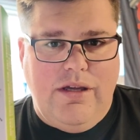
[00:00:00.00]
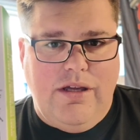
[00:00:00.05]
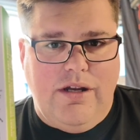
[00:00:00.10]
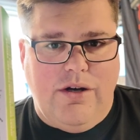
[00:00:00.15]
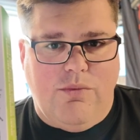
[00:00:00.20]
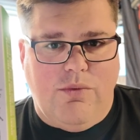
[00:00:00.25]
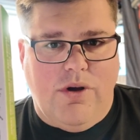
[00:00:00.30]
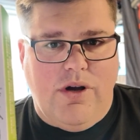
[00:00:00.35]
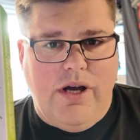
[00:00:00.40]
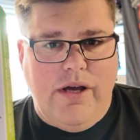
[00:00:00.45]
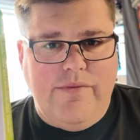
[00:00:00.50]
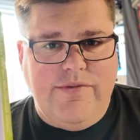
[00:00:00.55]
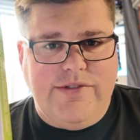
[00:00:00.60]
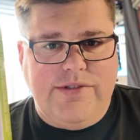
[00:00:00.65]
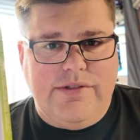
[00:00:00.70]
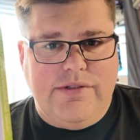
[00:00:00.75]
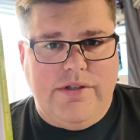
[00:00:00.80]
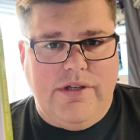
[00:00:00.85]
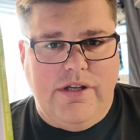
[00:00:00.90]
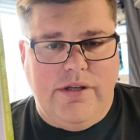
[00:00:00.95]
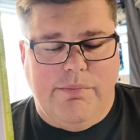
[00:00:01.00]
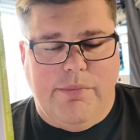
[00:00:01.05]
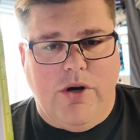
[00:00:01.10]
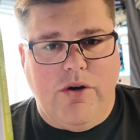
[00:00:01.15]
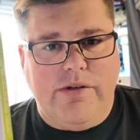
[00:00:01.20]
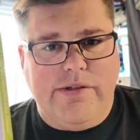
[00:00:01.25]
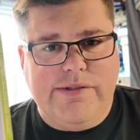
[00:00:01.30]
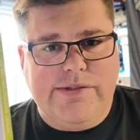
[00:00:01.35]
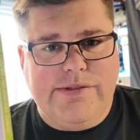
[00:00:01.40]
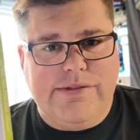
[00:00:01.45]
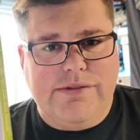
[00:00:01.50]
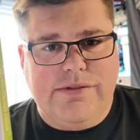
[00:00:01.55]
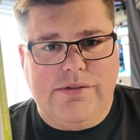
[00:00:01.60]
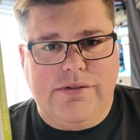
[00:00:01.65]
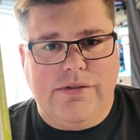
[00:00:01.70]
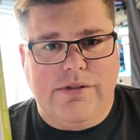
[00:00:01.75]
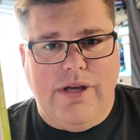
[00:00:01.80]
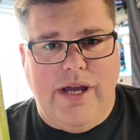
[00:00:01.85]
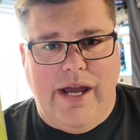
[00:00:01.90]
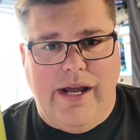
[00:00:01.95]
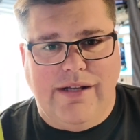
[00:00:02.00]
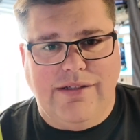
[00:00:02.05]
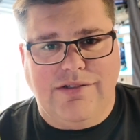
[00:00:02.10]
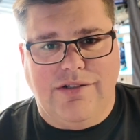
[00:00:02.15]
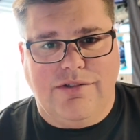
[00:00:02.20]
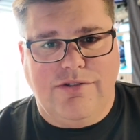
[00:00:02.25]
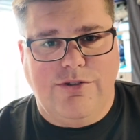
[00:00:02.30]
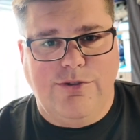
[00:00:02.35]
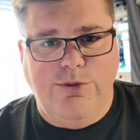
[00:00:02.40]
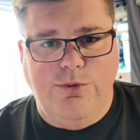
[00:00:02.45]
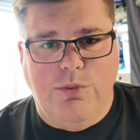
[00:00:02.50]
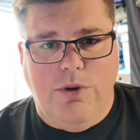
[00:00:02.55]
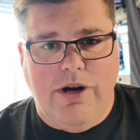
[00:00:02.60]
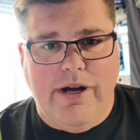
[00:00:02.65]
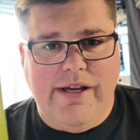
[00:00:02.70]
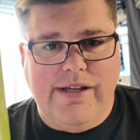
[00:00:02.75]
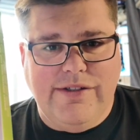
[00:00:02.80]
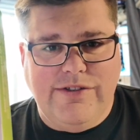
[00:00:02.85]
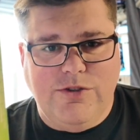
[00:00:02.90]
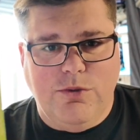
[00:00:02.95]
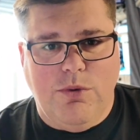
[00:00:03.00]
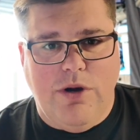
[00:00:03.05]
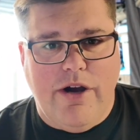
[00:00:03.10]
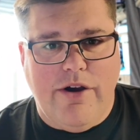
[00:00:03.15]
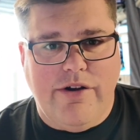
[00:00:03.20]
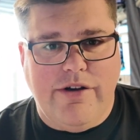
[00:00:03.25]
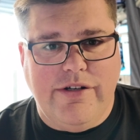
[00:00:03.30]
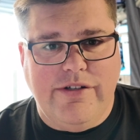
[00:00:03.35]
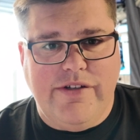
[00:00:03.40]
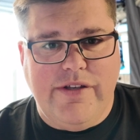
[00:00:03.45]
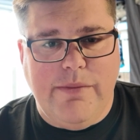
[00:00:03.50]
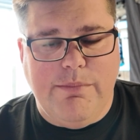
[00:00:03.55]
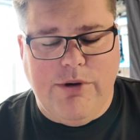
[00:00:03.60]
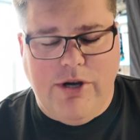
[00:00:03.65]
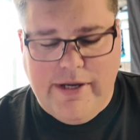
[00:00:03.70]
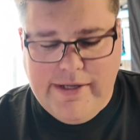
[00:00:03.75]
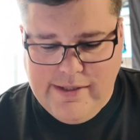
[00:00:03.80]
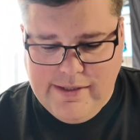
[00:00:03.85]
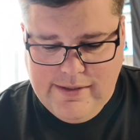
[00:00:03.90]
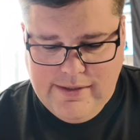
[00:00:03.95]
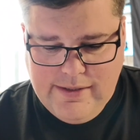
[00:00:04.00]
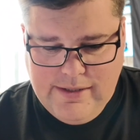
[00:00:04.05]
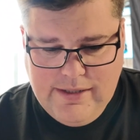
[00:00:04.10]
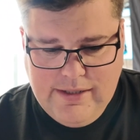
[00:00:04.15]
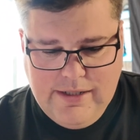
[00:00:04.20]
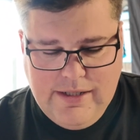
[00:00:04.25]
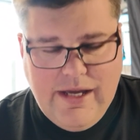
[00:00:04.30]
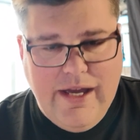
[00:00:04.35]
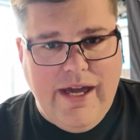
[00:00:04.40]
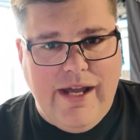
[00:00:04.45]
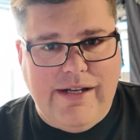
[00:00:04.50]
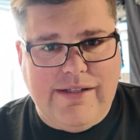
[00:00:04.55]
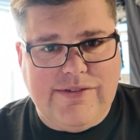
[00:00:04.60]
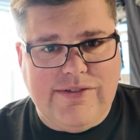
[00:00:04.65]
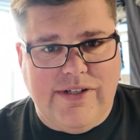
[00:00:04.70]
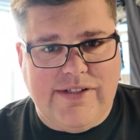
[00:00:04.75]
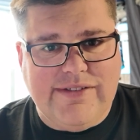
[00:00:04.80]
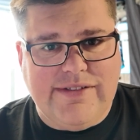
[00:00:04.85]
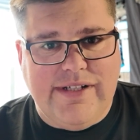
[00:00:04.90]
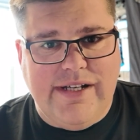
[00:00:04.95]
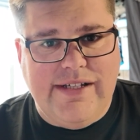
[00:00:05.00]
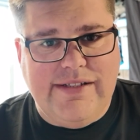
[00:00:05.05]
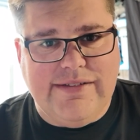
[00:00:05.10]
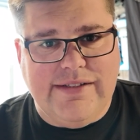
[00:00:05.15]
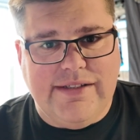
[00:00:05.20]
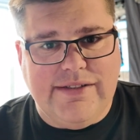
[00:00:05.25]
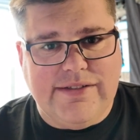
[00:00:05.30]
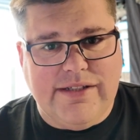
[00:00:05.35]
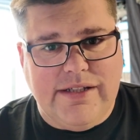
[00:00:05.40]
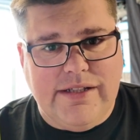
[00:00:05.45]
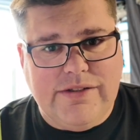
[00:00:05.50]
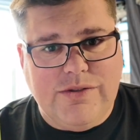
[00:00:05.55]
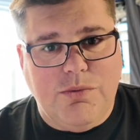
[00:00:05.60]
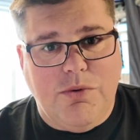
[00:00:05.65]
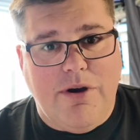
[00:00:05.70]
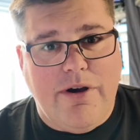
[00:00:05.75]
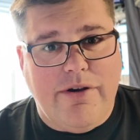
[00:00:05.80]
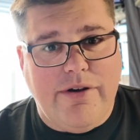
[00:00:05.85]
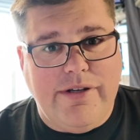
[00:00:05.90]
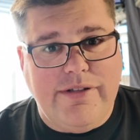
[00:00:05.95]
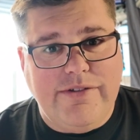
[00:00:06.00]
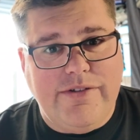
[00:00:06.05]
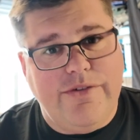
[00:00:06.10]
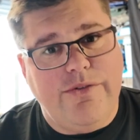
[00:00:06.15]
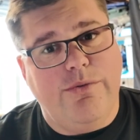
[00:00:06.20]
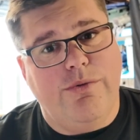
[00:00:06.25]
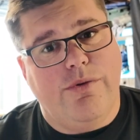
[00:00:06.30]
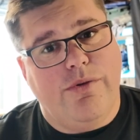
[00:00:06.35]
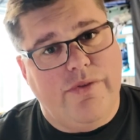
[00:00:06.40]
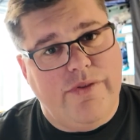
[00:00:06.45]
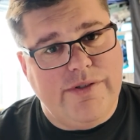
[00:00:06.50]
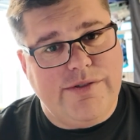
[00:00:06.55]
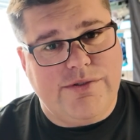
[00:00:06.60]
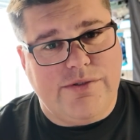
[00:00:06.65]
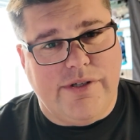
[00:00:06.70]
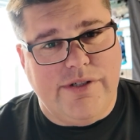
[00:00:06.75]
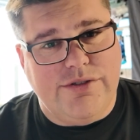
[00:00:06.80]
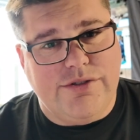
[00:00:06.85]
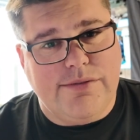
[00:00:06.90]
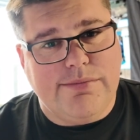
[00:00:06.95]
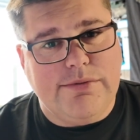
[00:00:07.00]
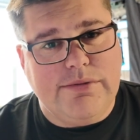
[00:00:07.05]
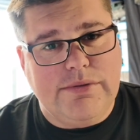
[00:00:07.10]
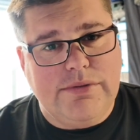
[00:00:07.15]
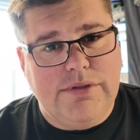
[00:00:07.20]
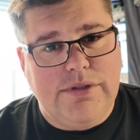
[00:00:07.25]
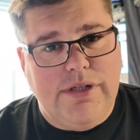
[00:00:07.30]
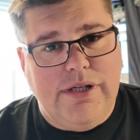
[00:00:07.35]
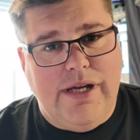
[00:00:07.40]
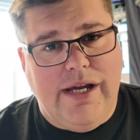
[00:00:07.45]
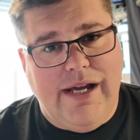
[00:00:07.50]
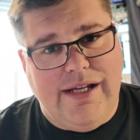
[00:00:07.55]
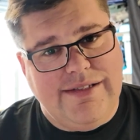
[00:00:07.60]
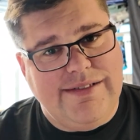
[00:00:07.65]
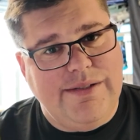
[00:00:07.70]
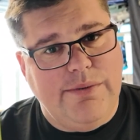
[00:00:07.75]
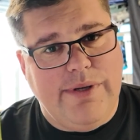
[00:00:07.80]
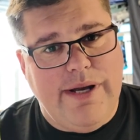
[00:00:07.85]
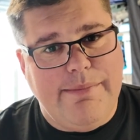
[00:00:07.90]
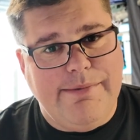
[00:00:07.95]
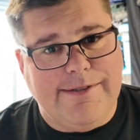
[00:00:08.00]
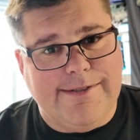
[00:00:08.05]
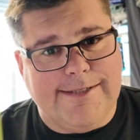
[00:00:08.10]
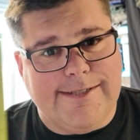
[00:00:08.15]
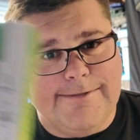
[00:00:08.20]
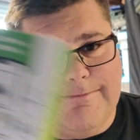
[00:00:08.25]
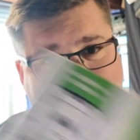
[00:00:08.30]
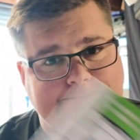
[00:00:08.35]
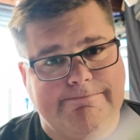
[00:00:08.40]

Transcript: It arrives in a box and it's got two wires to wire it into your bike and it's nice and easy. So let's wire it into the Street Triple and see what happens.